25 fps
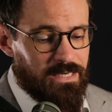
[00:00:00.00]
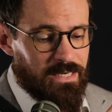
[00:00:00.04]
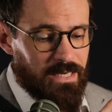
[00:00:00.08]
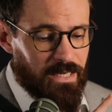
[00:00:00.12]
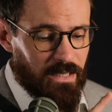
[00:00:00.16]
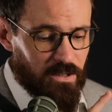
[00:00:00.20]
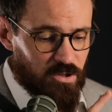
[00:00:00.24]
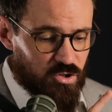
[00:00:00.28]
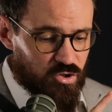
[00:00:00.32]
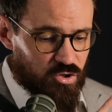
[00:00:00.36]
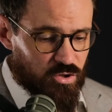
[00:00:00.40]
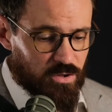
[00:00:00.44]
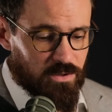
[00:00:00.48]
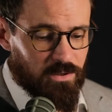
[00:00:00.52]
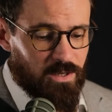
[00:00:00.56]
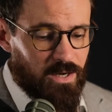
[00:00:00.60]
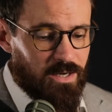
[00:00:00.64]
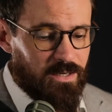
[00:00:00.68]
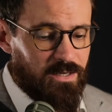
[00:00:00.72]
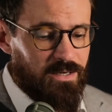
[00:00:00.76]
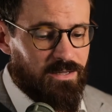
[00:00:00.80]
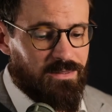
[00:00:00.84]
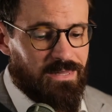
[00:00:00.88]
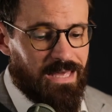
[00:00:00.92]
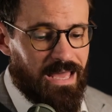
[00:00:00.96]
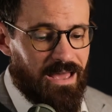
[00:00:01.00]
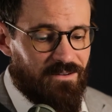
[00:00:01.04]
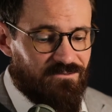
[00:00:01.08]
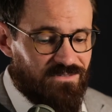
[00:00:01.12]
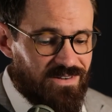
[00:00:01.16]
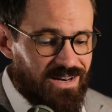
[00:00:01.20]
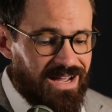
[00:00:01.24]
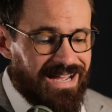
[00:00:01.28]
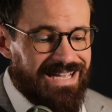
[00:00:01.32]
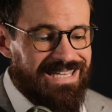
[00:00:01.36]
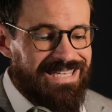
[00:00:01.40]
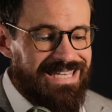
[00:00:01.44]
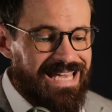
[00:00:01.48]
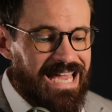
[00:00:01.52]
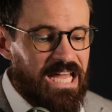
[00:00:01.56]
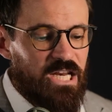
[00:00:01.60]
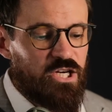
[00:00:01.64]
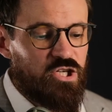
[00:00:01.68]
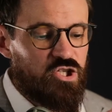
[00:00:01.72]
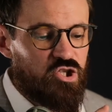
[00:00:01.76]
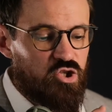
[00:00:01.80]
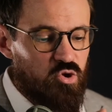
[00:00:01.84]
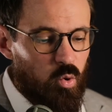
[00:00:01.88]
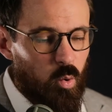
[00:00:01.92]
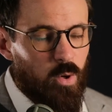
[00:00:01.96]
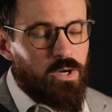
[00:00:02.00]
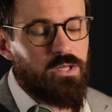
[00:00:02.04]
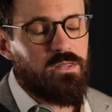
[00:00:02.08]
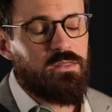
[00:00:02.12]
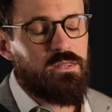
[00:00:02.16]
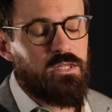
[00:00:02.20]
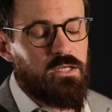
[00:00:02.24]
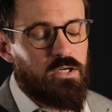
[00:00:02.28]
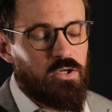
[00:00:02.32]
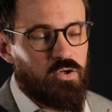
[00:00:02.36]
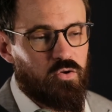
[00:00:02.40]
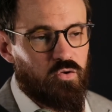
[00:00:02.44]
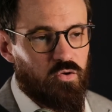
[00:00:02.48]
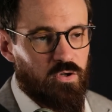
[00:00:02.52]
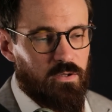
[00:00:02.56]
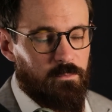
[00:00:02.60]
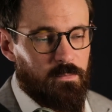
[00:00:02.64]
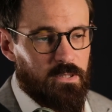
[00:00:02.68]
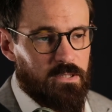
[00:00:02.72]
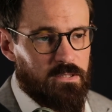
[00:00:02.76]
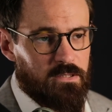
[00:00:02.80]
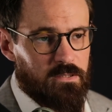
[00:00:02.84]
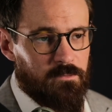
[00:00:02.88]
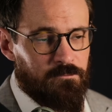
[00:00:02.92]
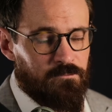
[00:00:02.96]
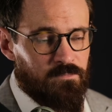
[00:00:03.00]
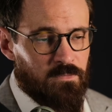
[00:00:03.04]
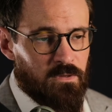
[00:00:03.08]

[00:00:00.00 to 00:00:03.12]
and Sri Lanka, that have not yet joined the agreement,